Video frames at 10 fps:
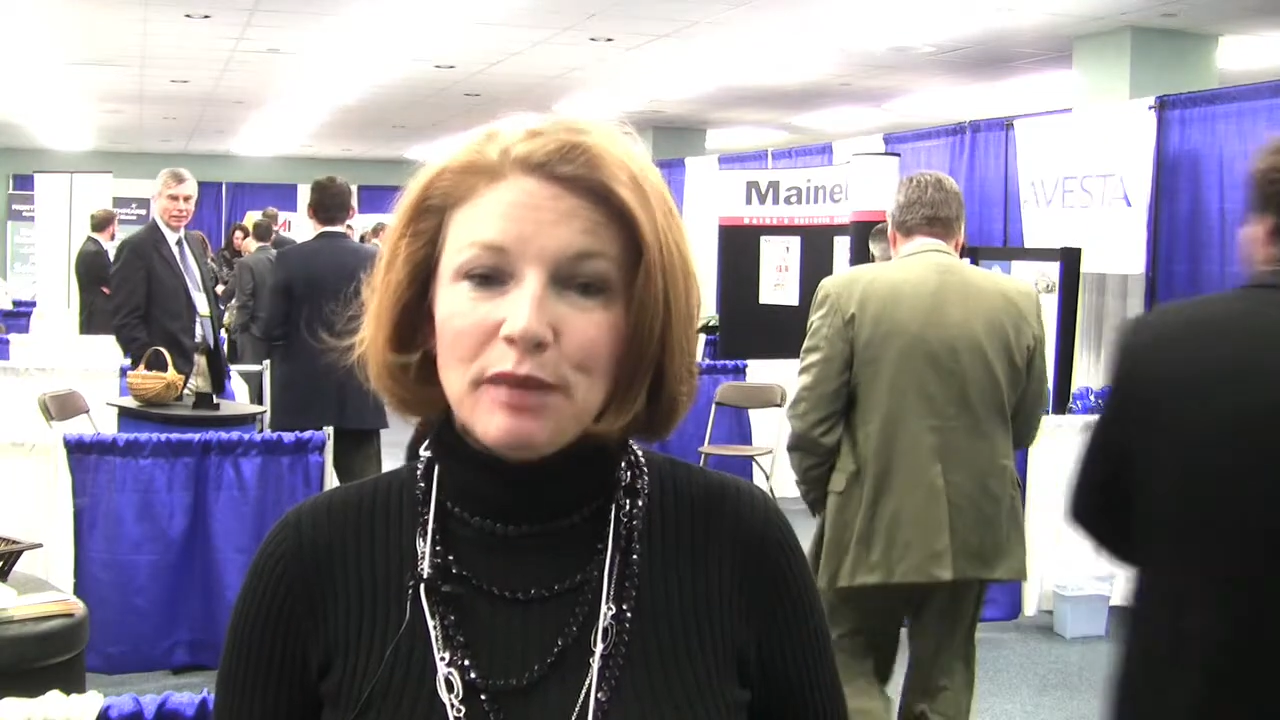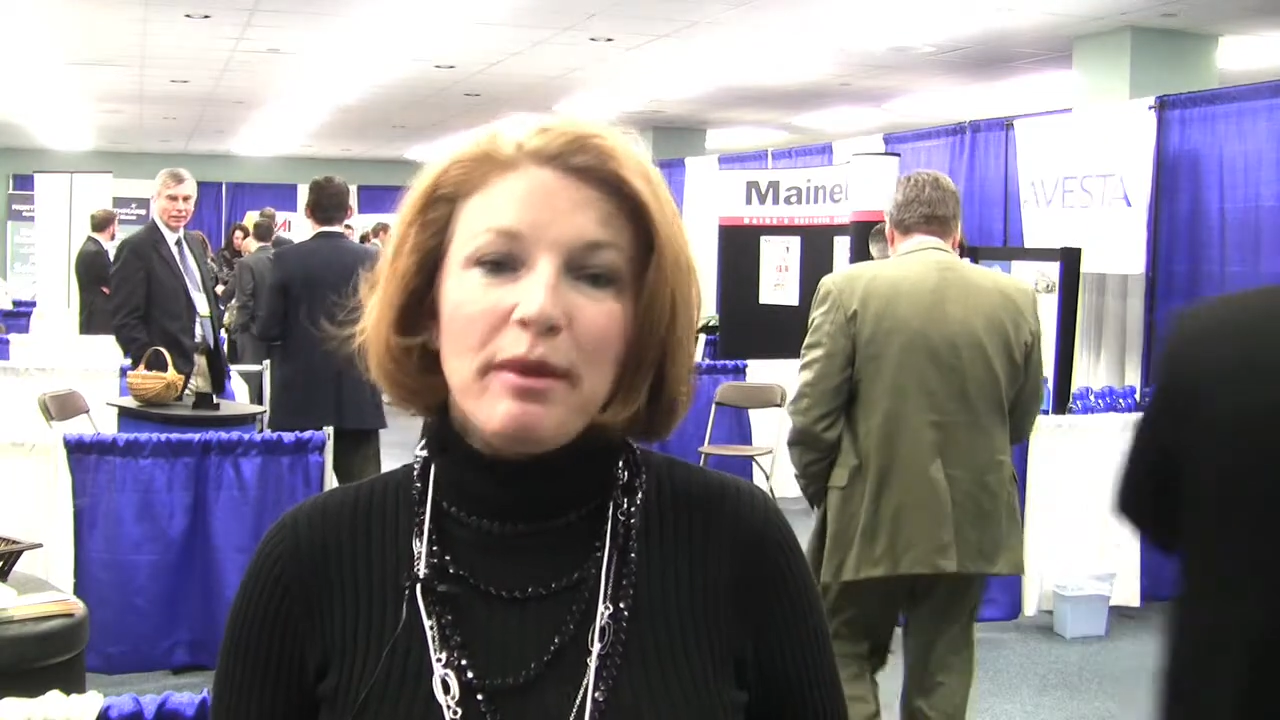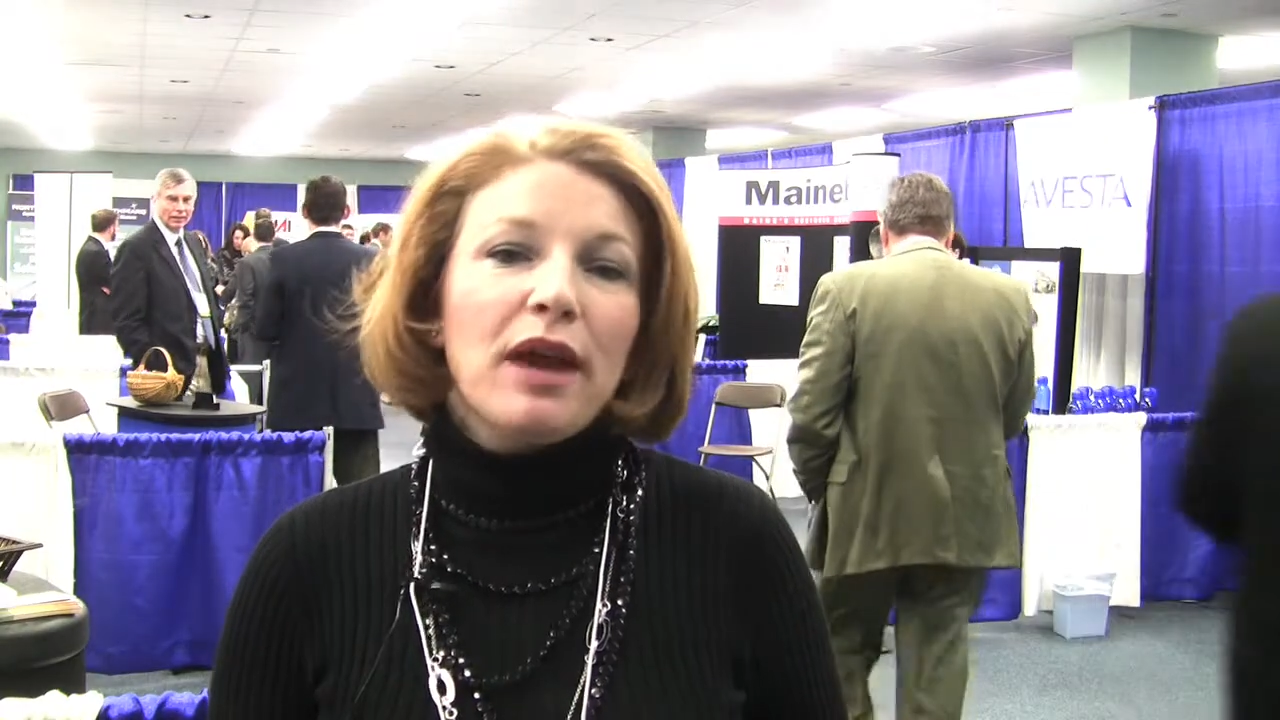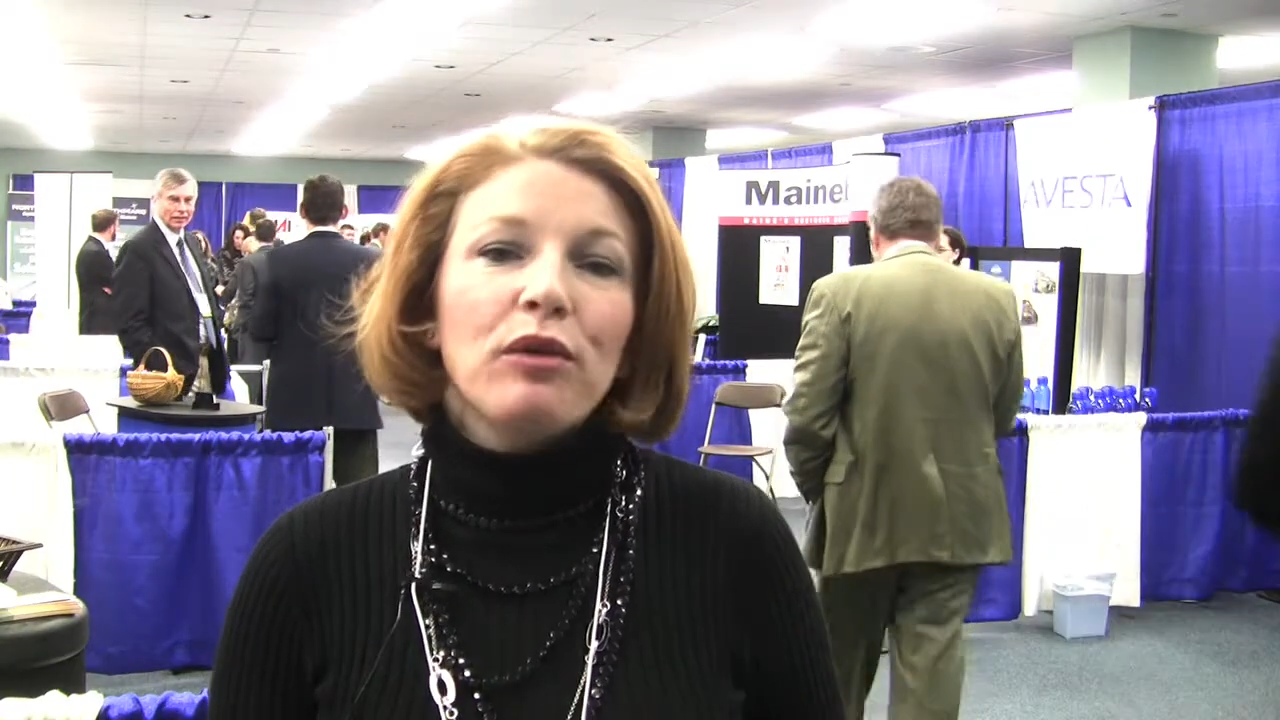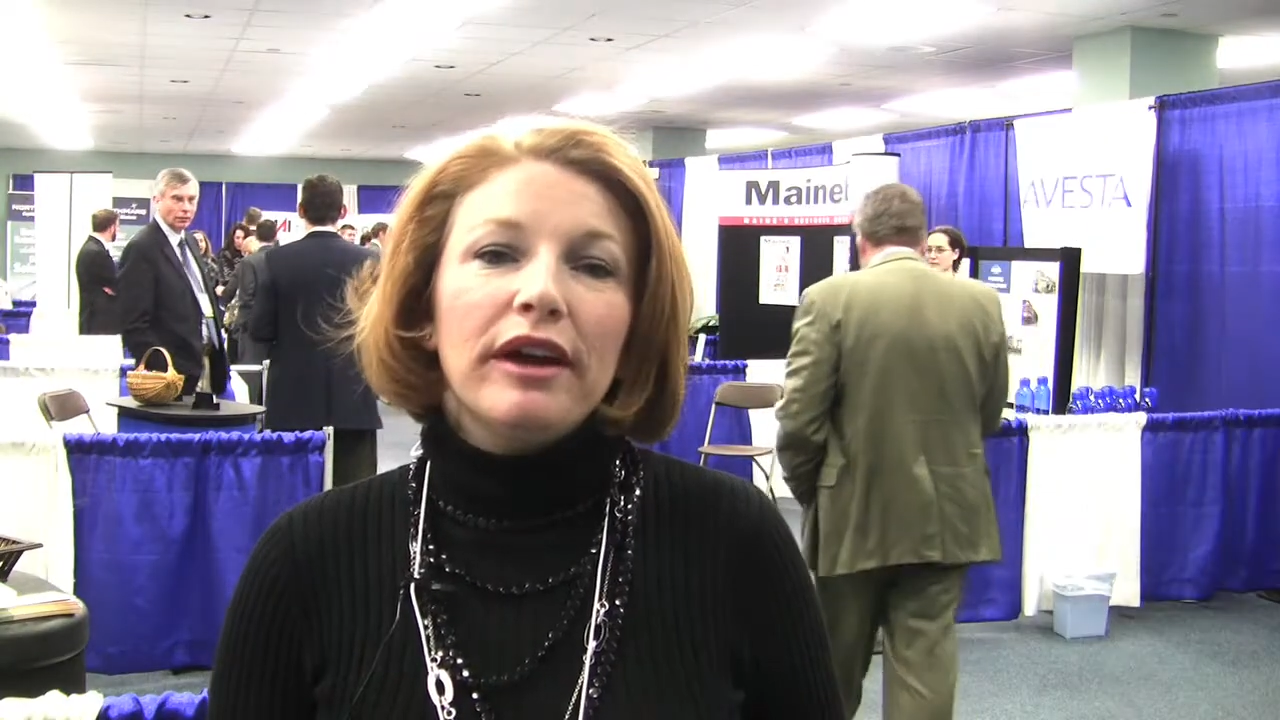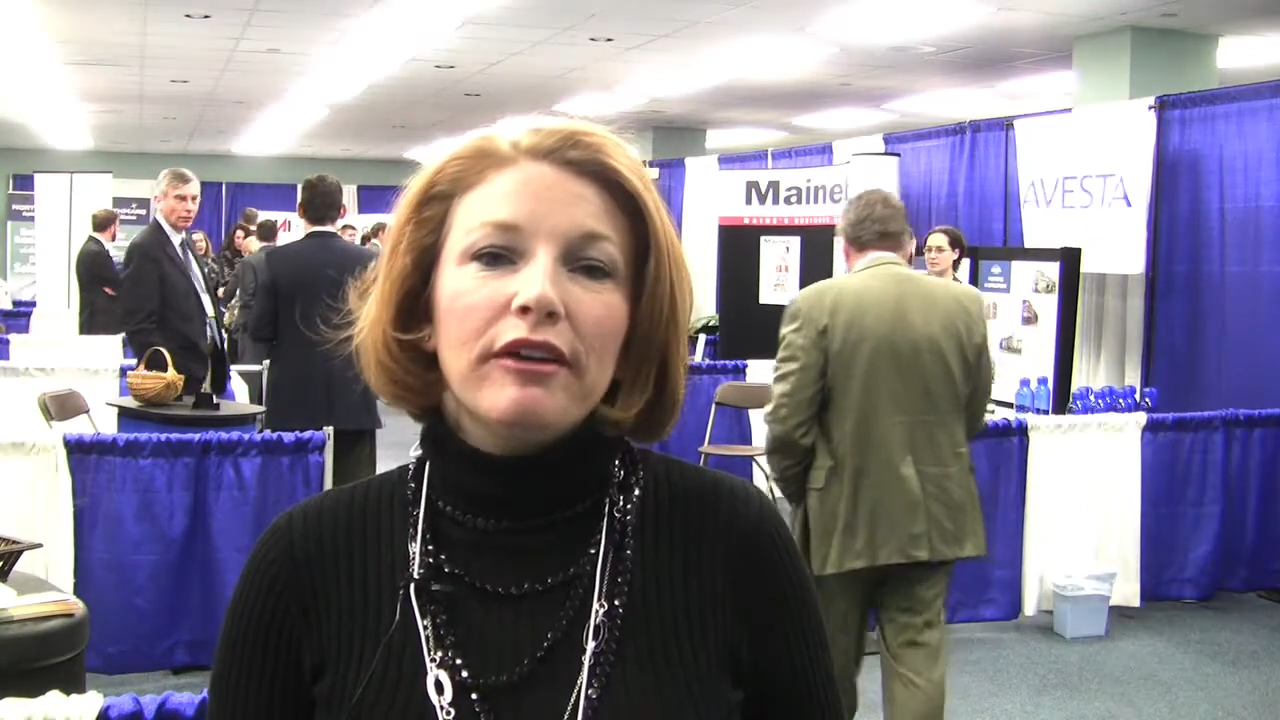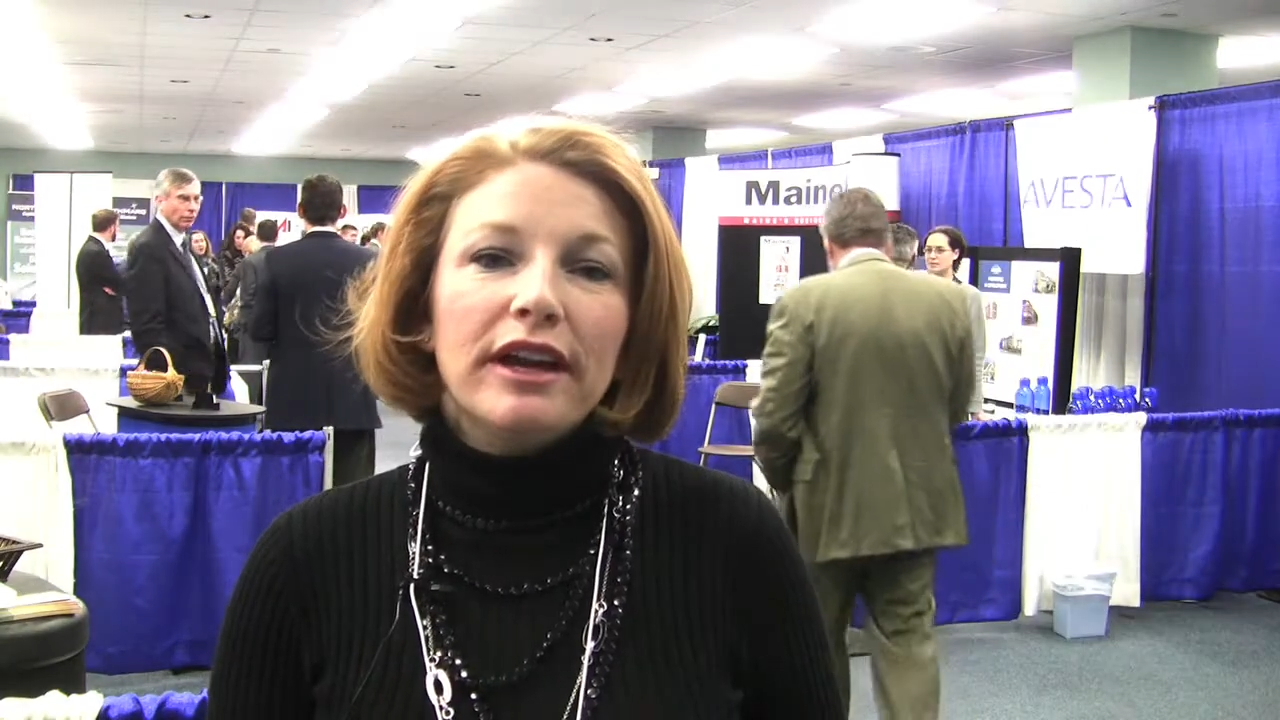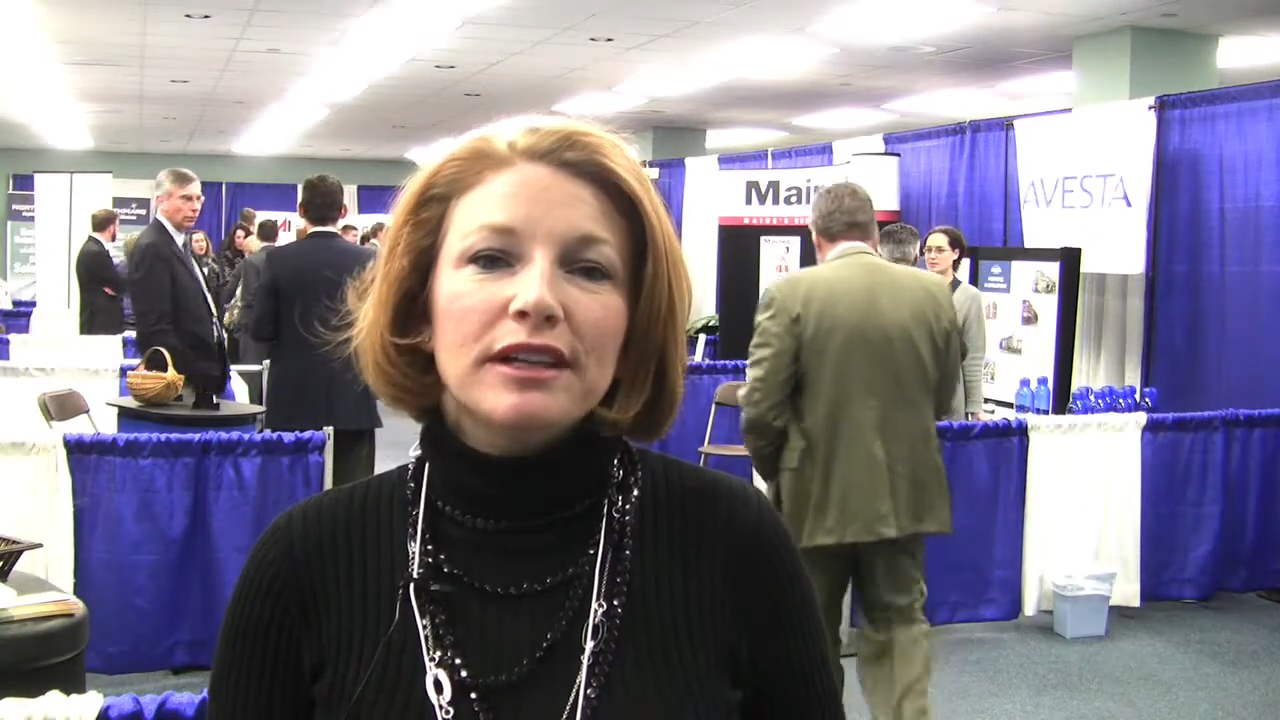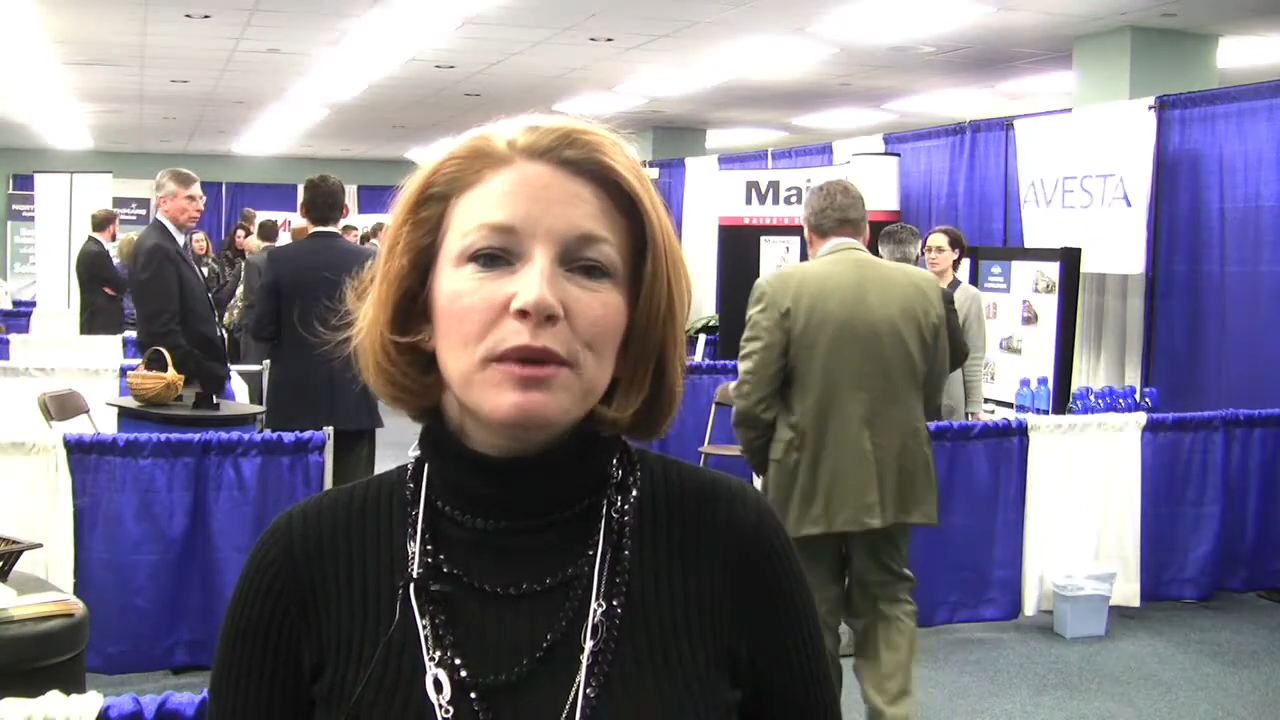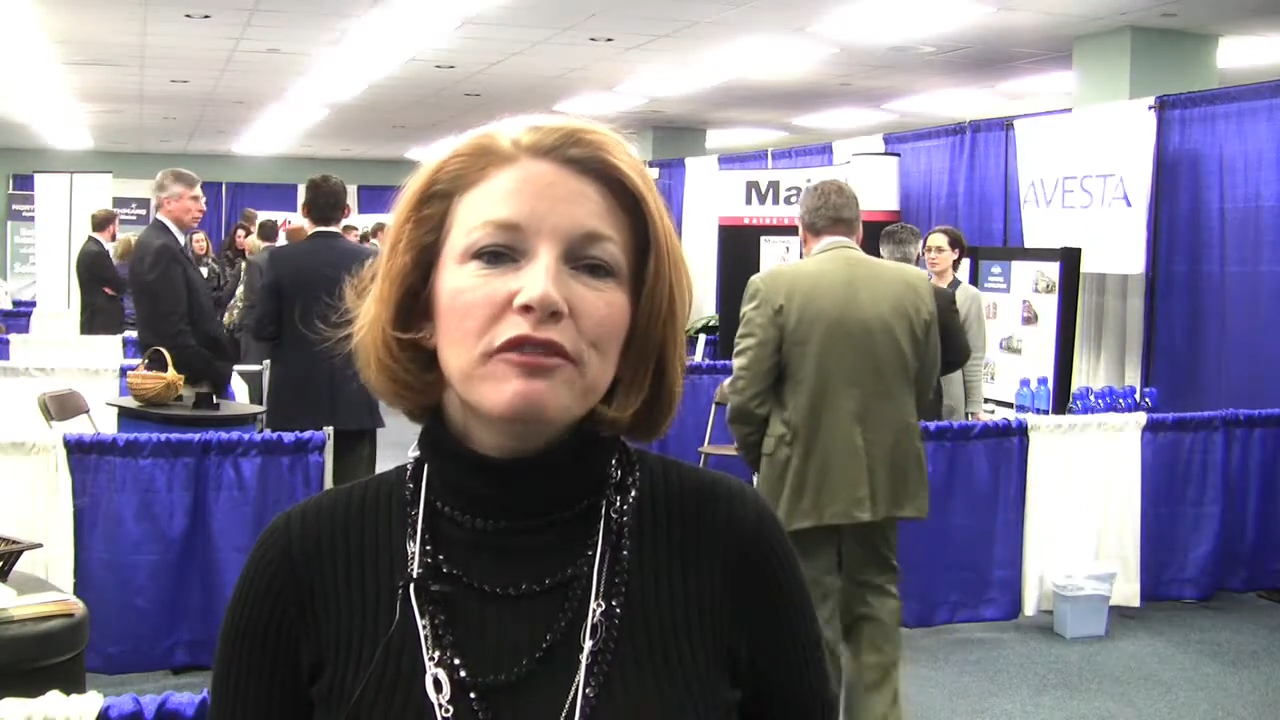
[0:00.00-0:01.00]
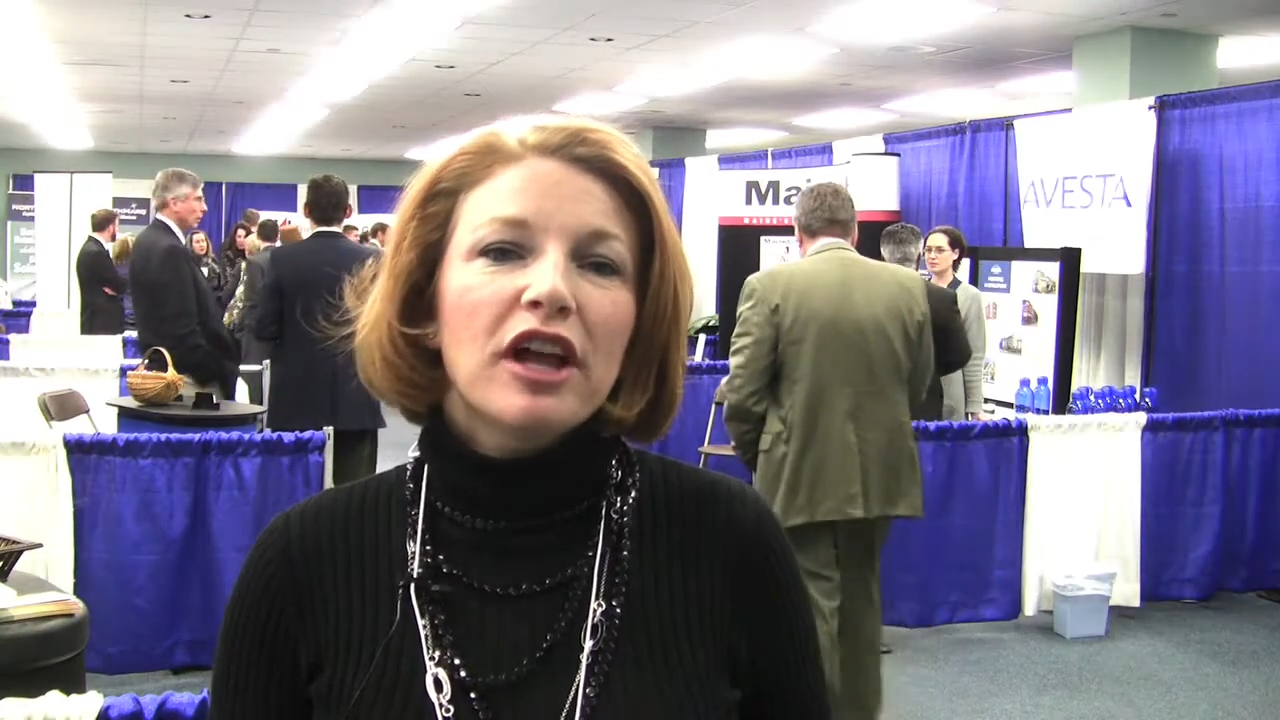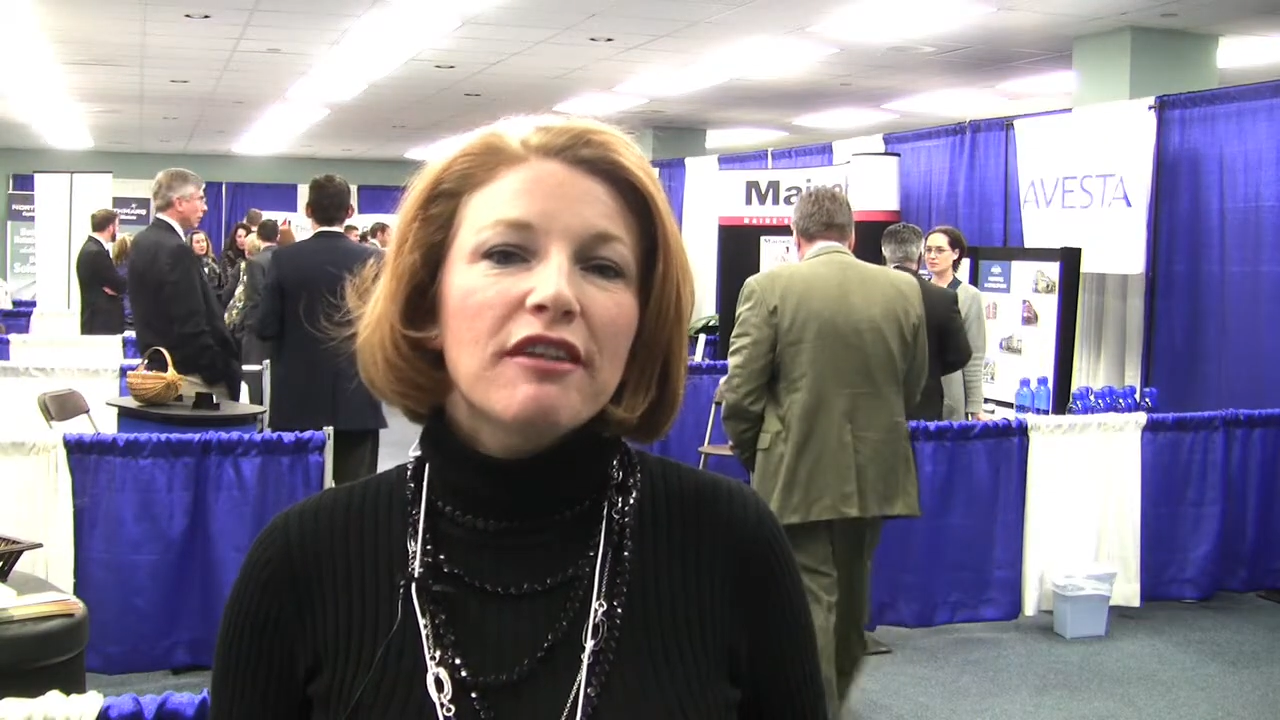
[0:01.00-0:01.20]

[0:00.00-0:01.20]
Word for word: in the Bangor area is we have a